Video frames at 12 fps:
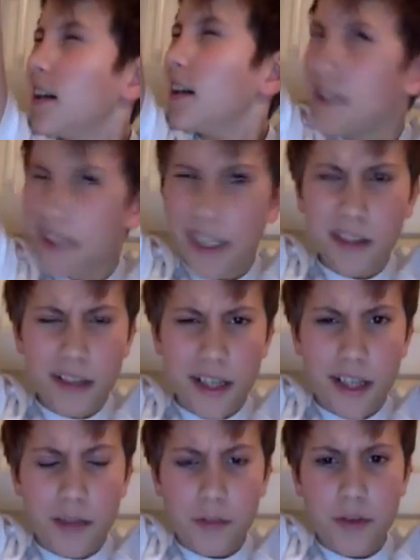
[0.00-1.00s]

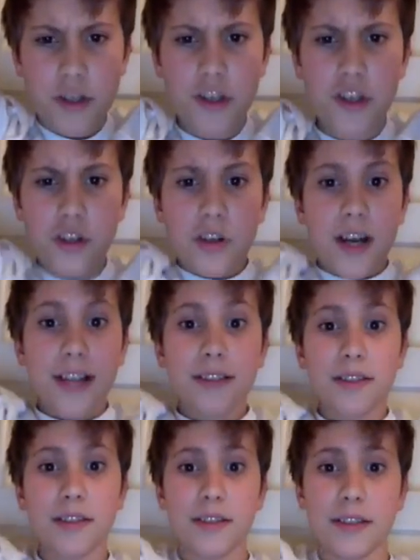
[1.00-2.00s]
Saturday, I'm pretty sure.
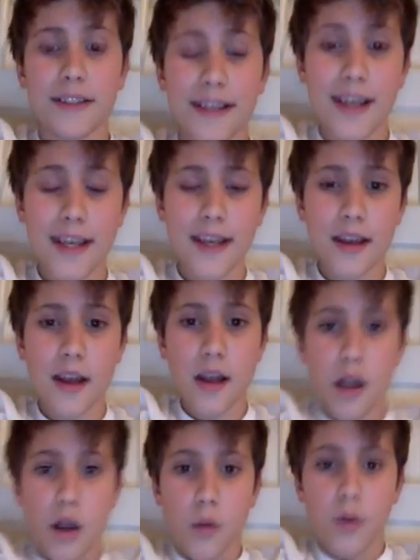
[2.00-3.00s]
And today
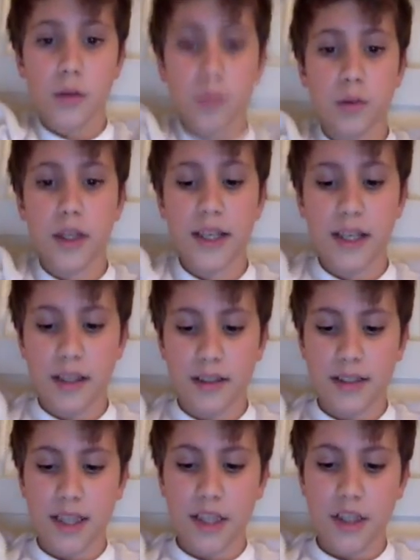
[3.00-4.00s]
we are playing
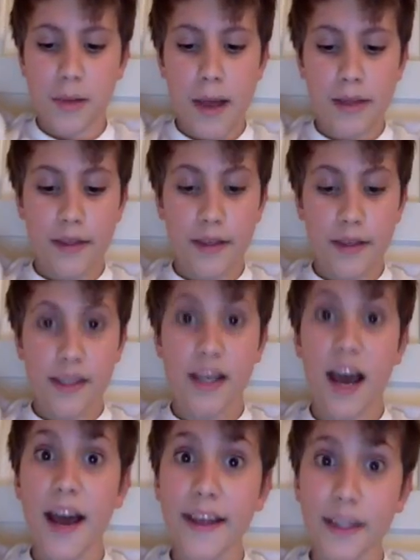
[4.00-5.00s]
Slenderman the
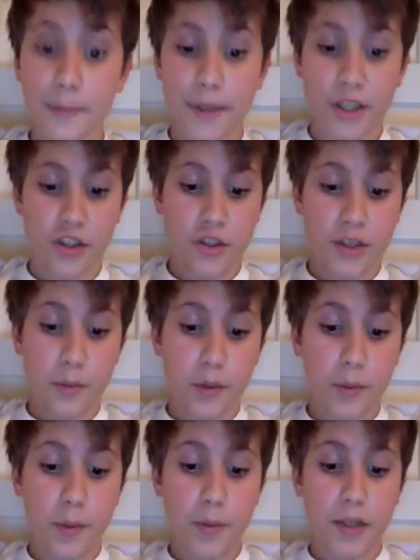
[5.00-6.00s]
nine pages. I will
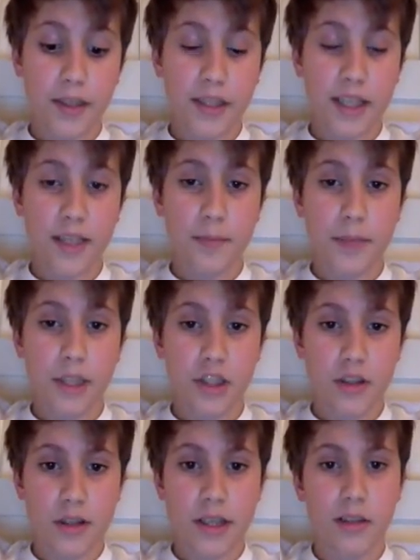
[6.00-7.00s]
be playing the eight
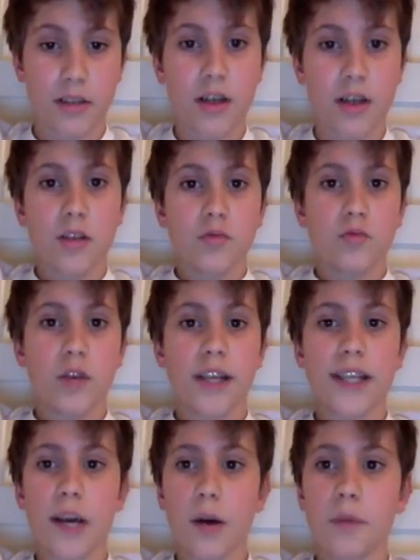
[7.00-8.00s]
pages later. Right
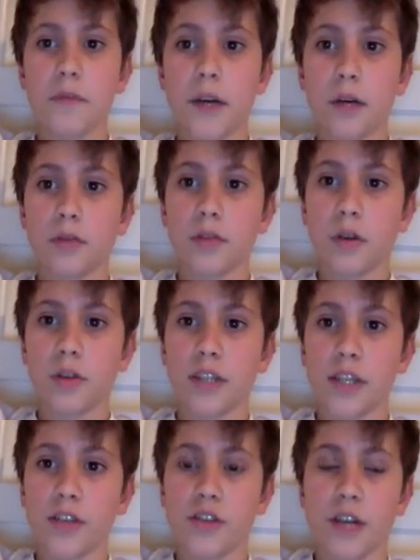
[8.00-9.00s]
now, I found on
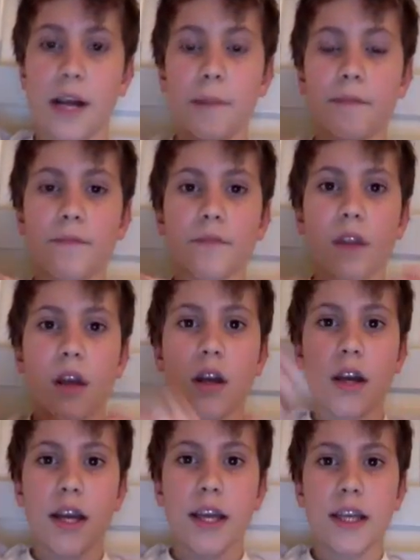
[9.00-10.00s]
the internet
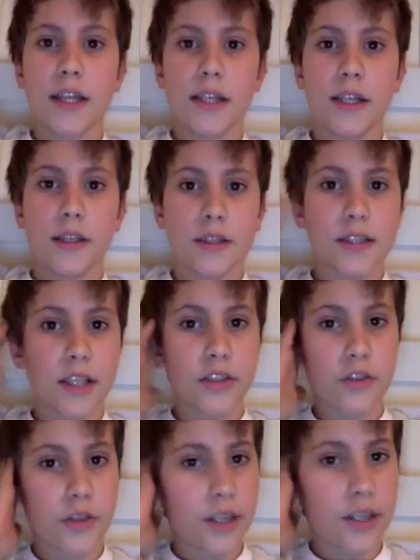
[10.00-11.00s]
a
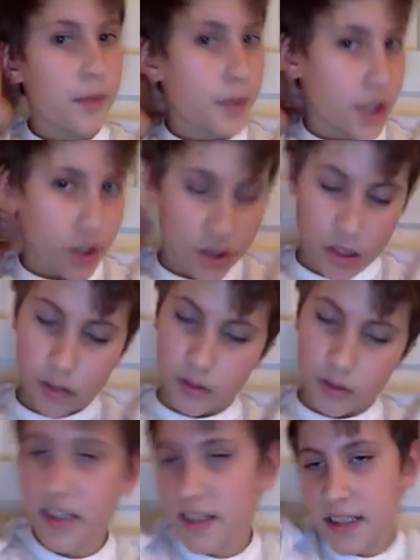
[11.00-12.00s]
Slender the nine pages. I don't
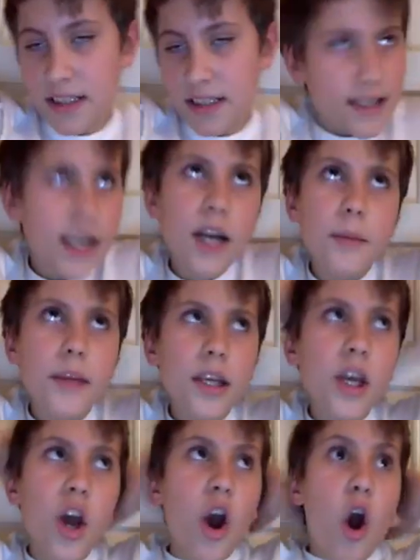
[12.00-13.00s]
think it's gonna scare me.